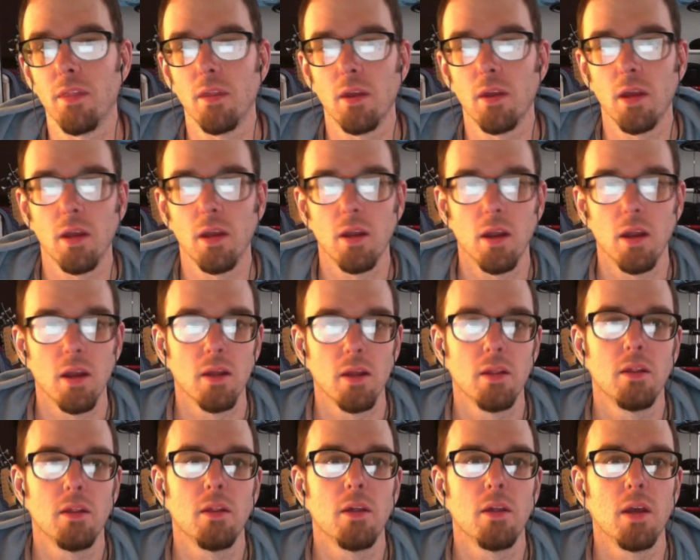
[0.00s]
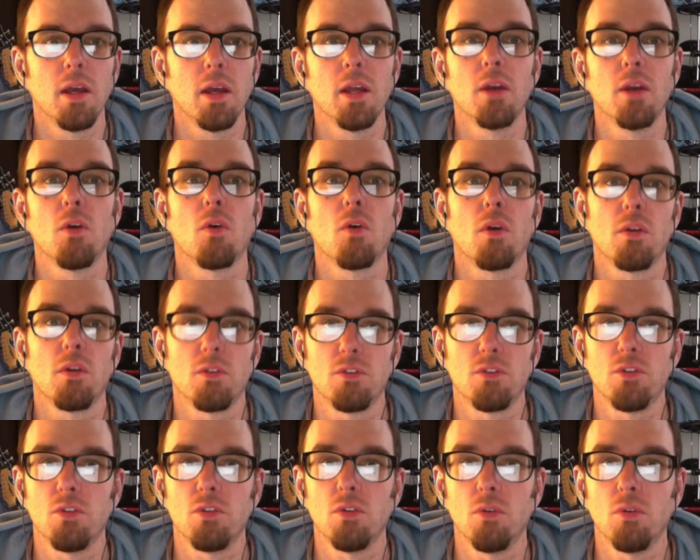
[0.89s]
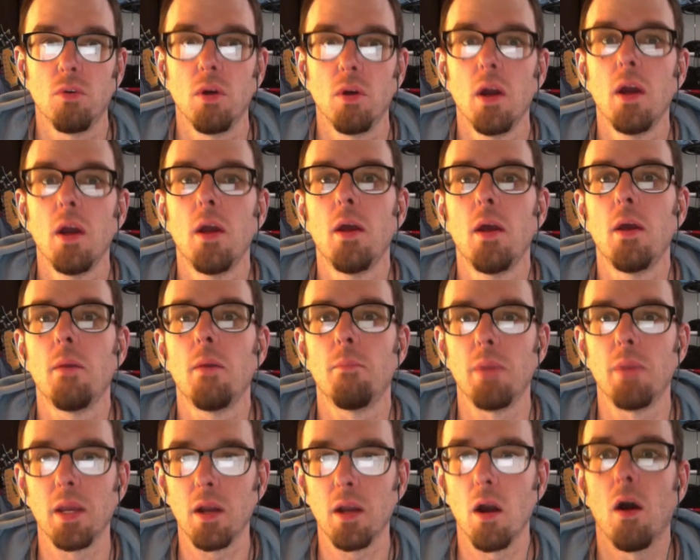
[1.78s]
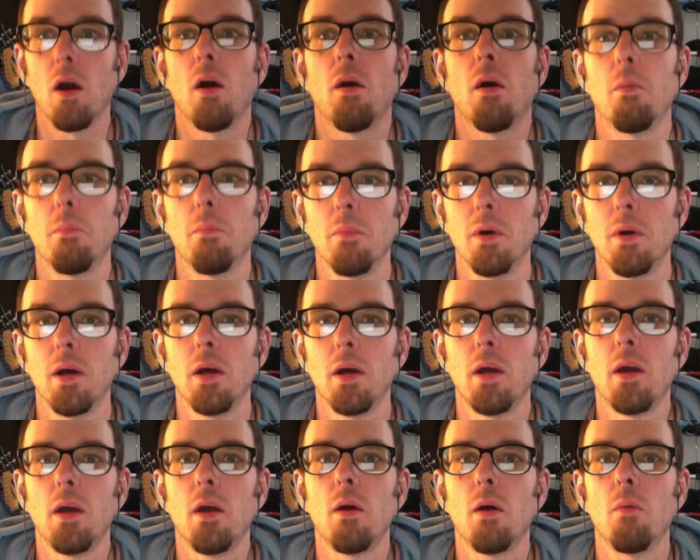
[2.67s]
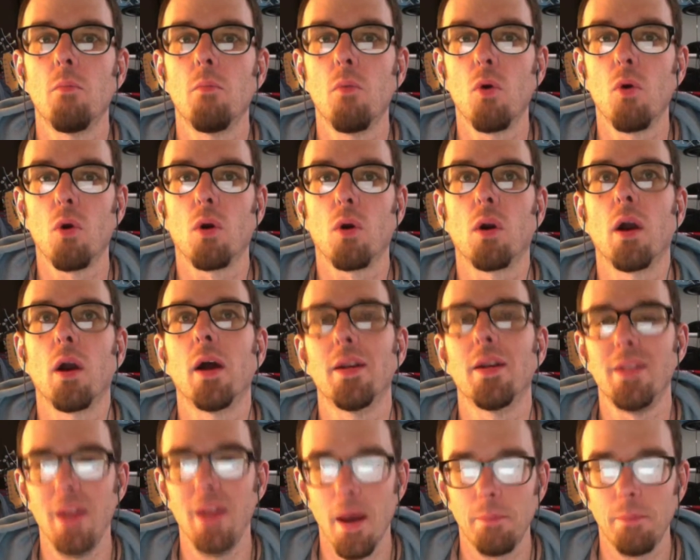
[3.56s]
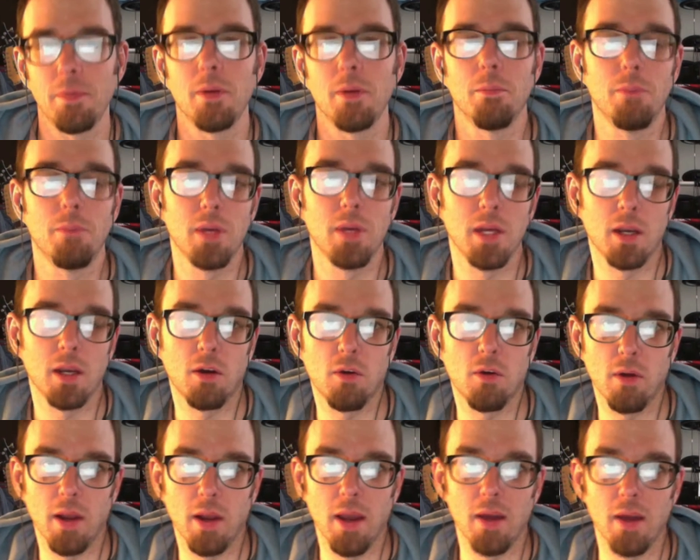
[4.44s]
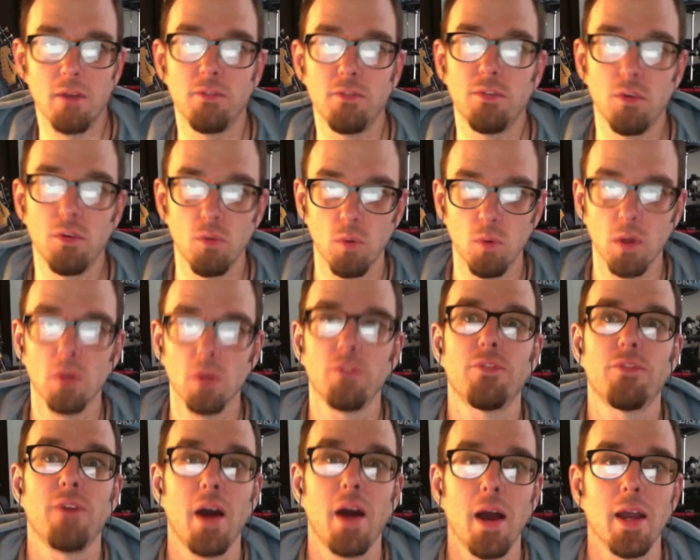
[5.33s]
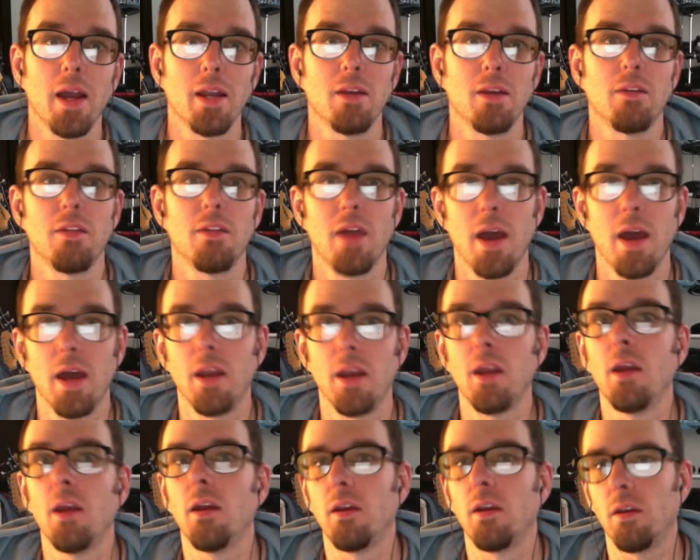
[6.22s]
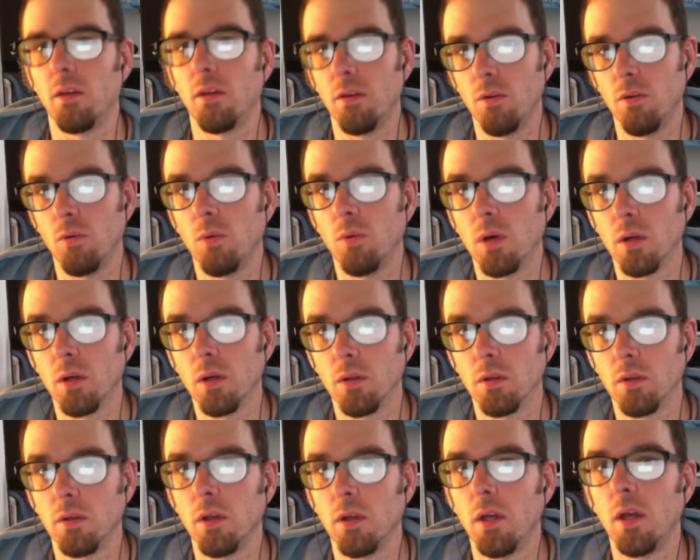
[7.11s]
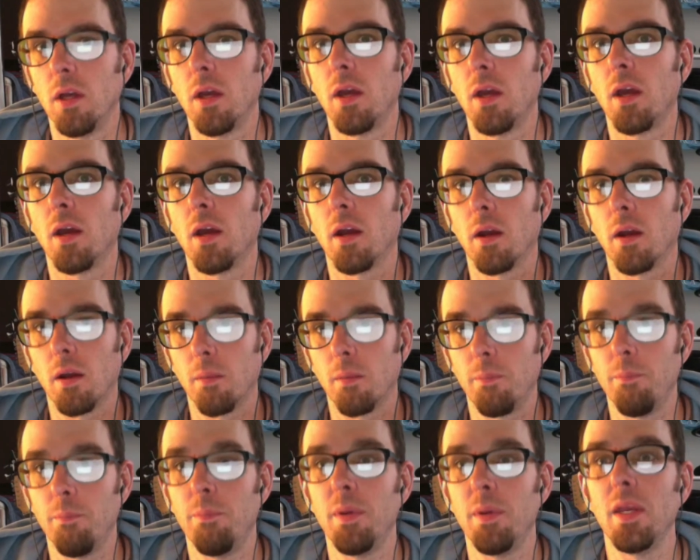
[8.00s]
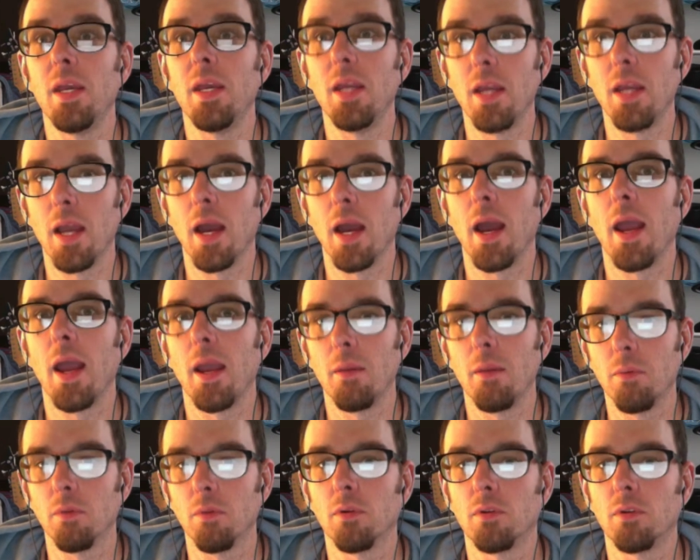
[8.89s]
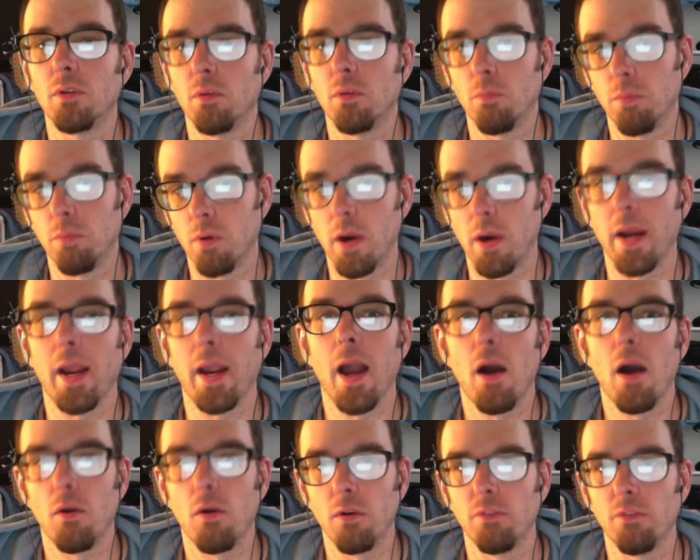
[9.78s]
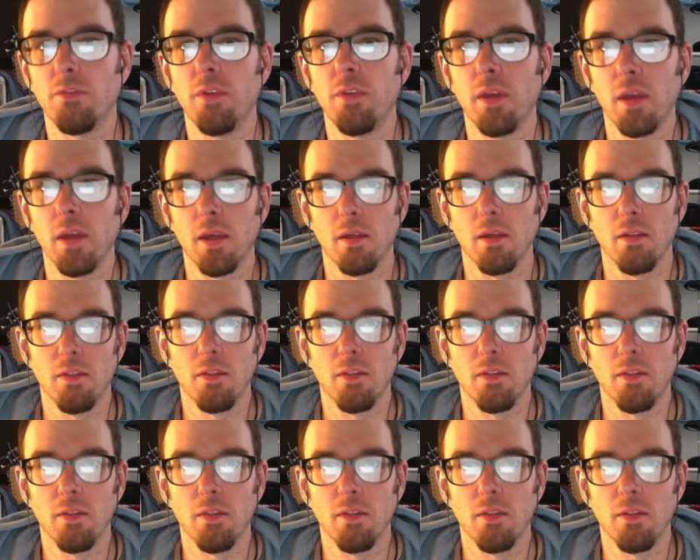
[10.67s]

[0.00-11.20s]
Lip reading: in order to become more adept at being creative, you will find that you will be able to break out of the